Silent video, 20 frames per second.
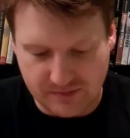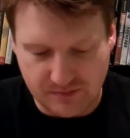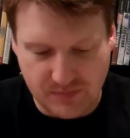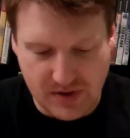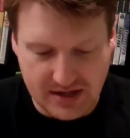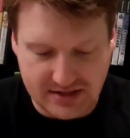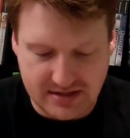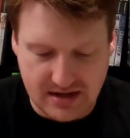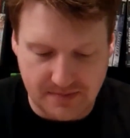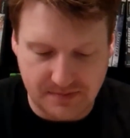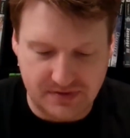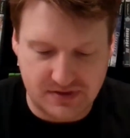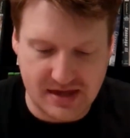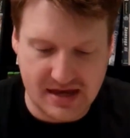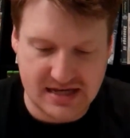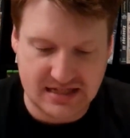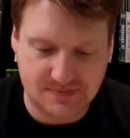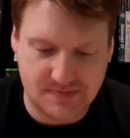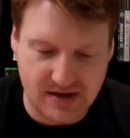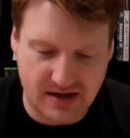Picked up
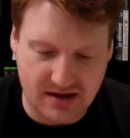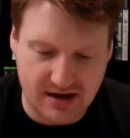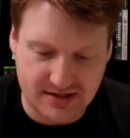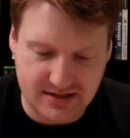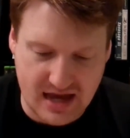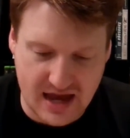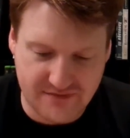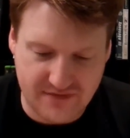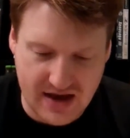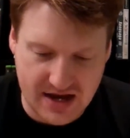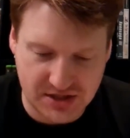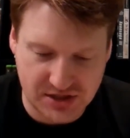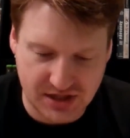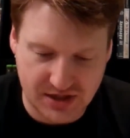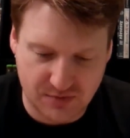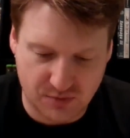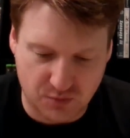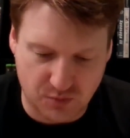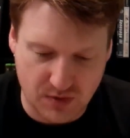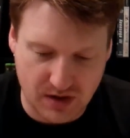this because I've
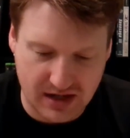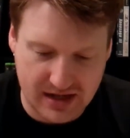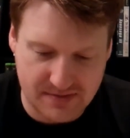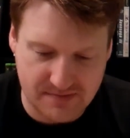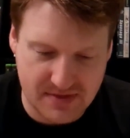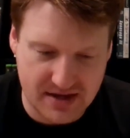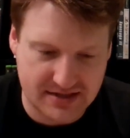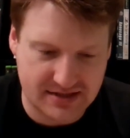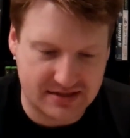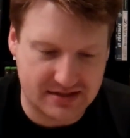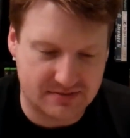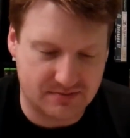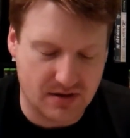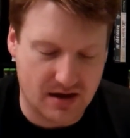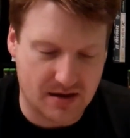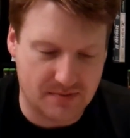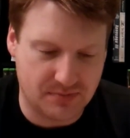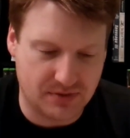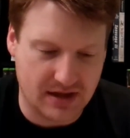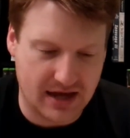actually really missed
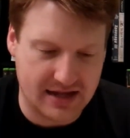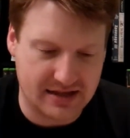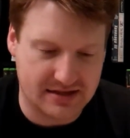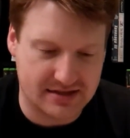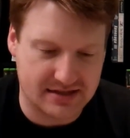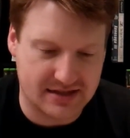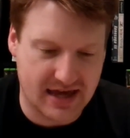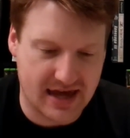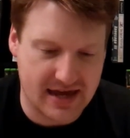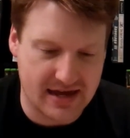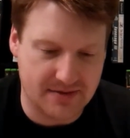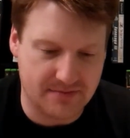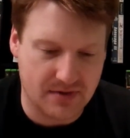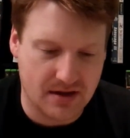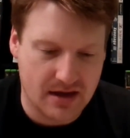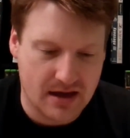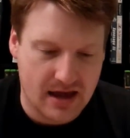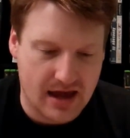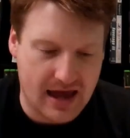playing this game,